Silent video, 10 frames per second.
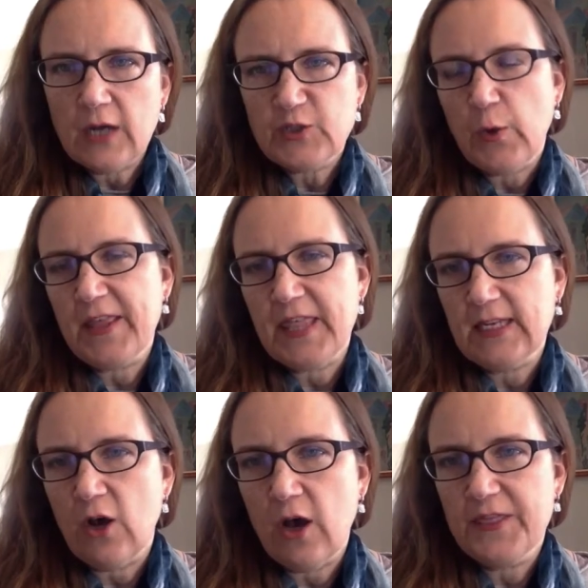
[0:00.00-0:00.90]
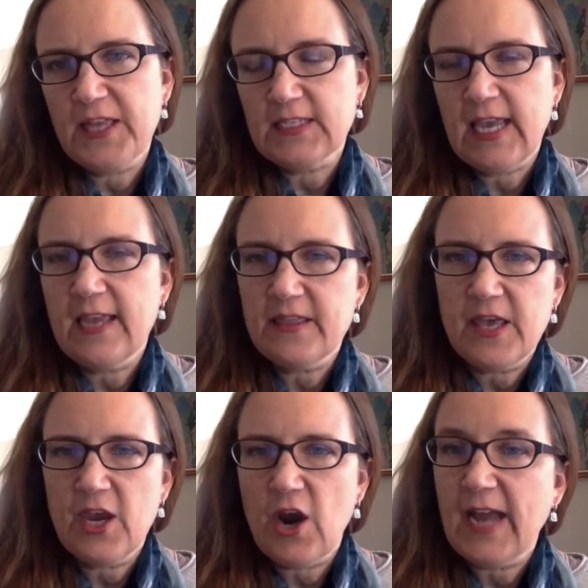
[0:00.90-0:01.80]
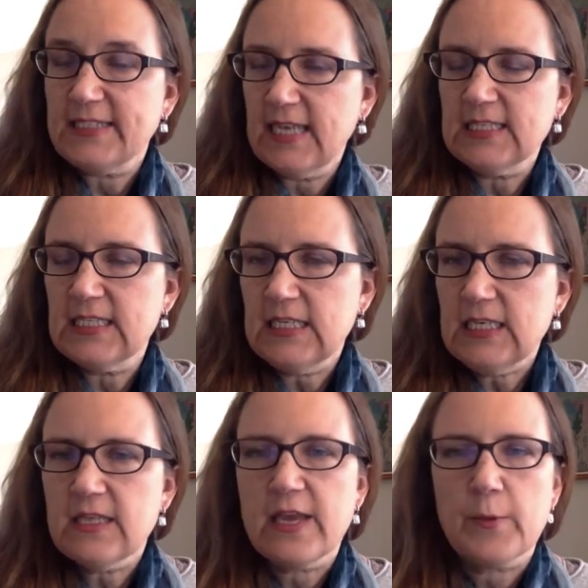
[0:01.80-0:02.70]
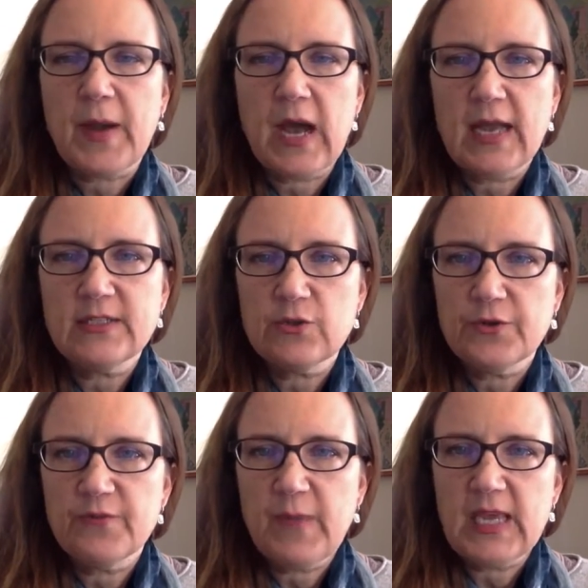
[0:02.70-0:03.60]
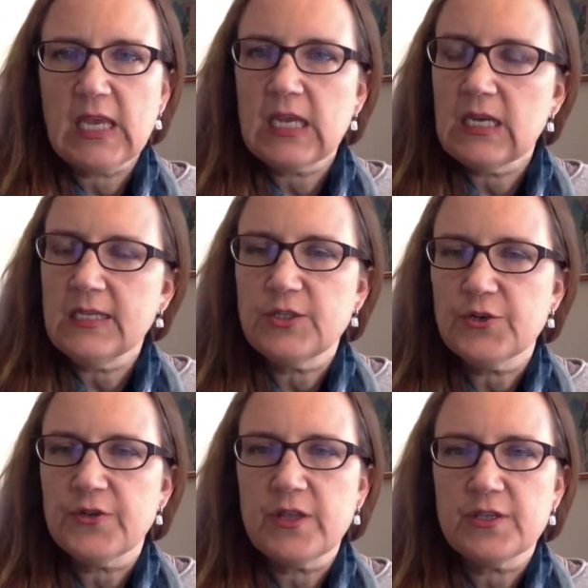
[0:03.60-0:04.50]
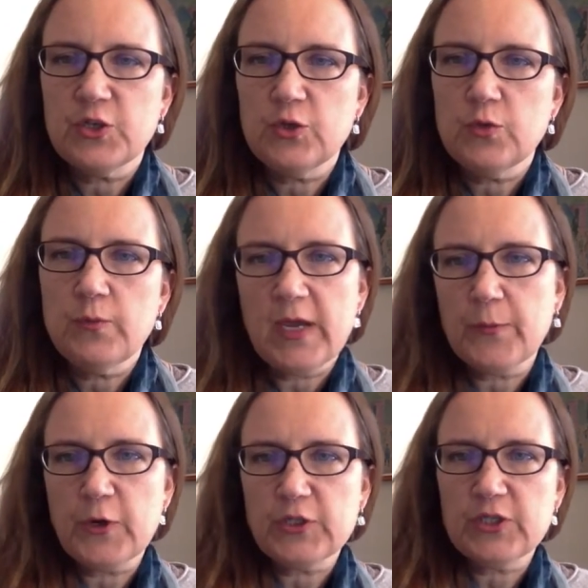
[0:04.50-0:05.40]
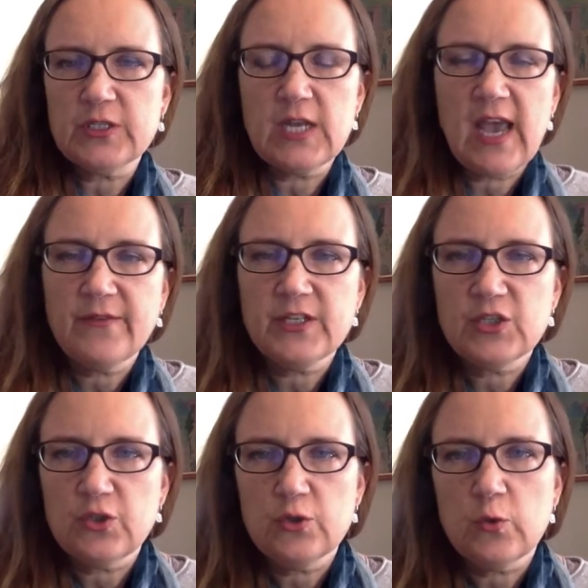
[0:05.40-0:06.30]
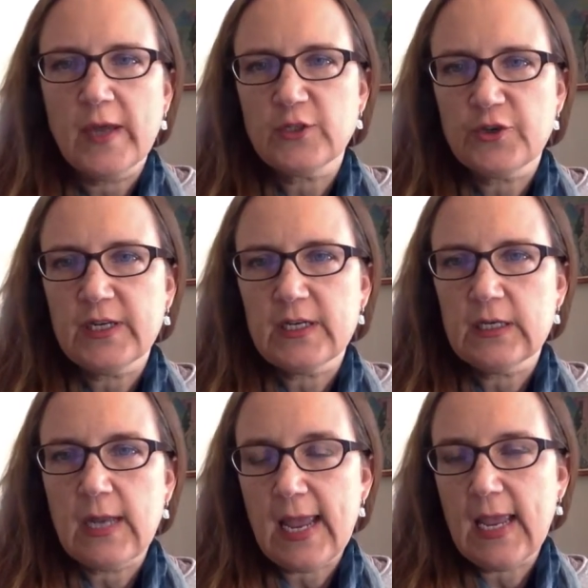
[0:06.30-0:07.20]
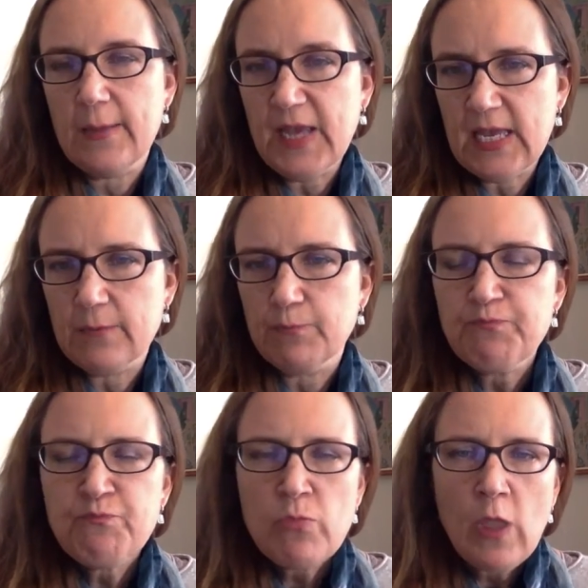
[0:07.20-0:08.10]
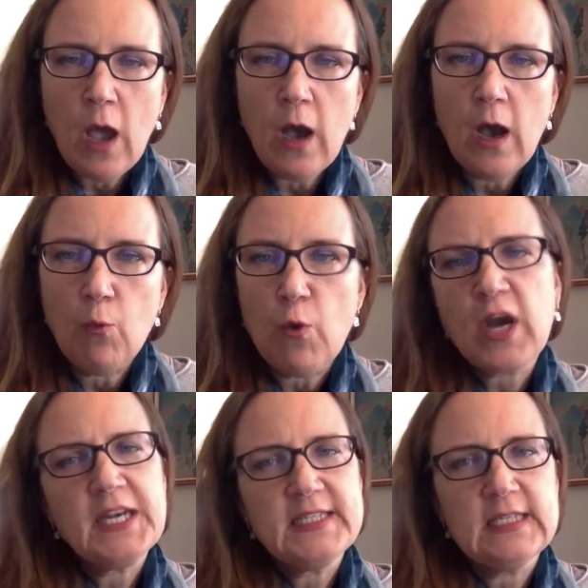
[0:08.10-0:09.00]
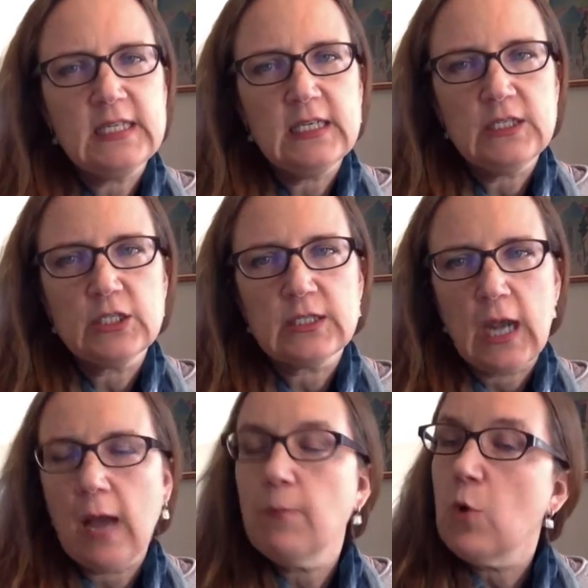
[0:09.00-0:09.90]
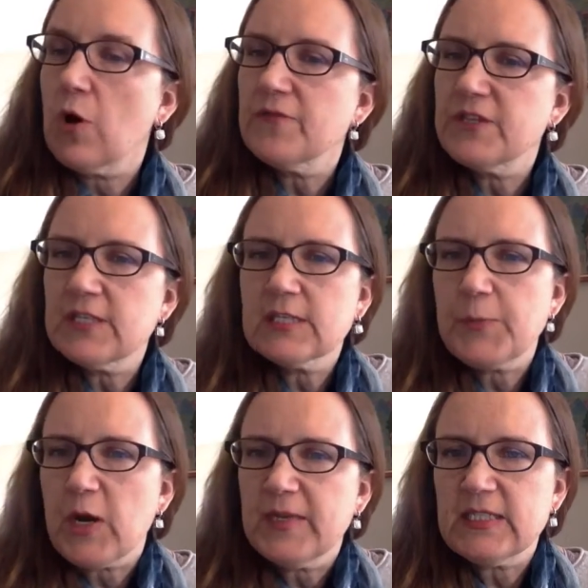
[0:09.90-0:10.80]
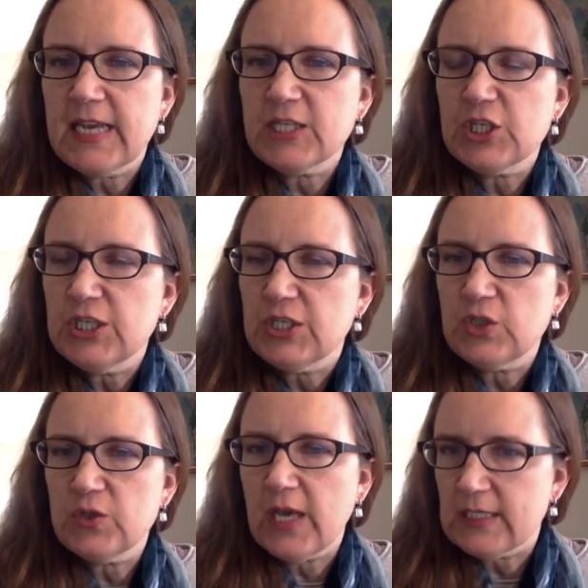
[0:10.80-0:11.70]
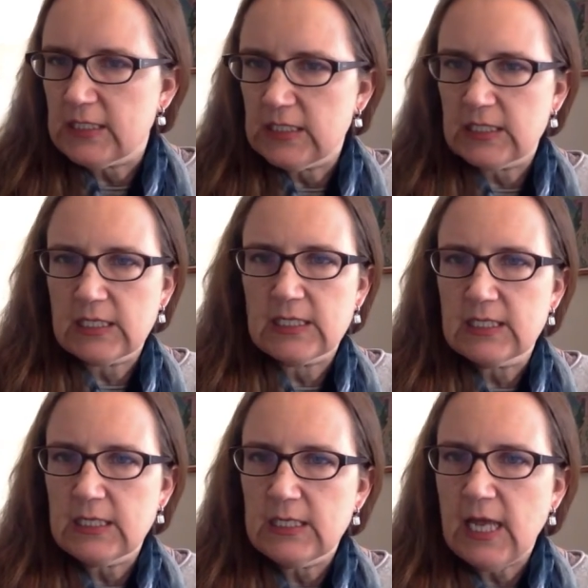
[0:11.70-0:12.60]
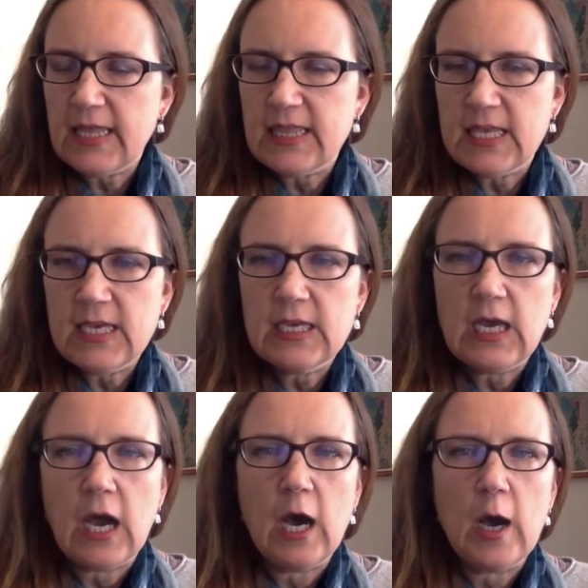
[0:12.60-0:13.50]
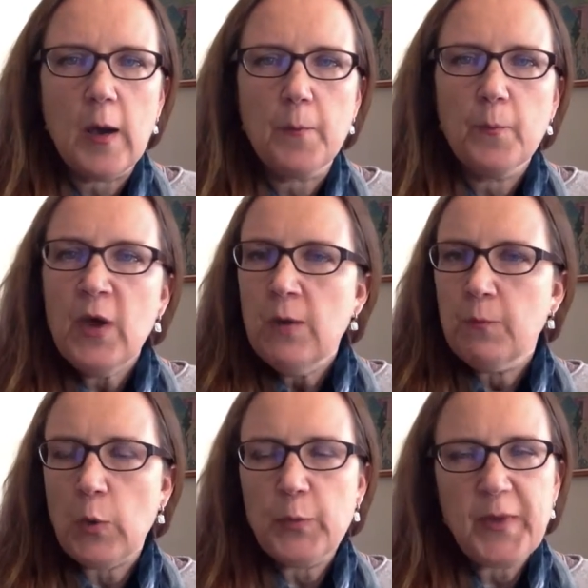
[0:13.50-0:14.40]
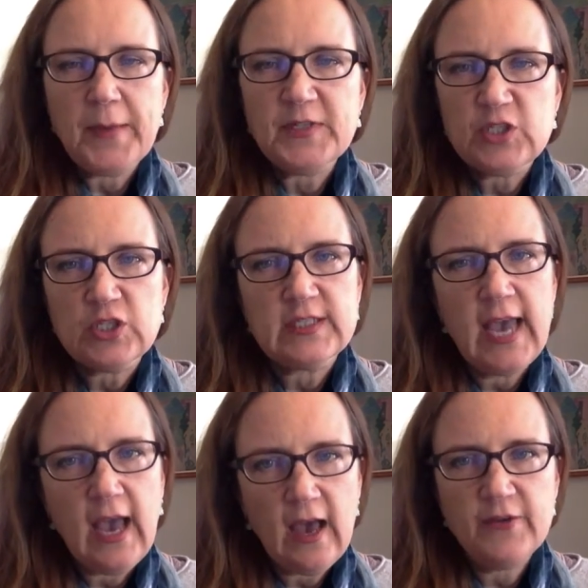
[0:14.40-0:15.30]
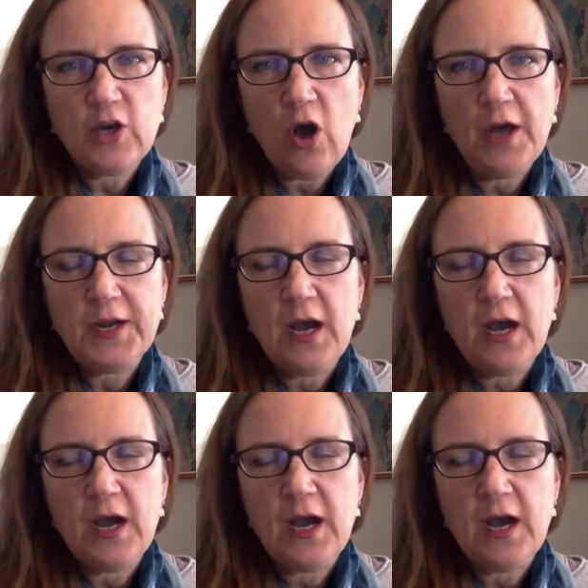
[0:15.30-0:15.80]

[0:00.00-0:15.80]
to authenticate their identity, thereby sort of making it easier to make a purchase than having to enter in a PIN. We're going to see just a lot more of this experimentation in 2016, I think. Mobile payments just haven't caught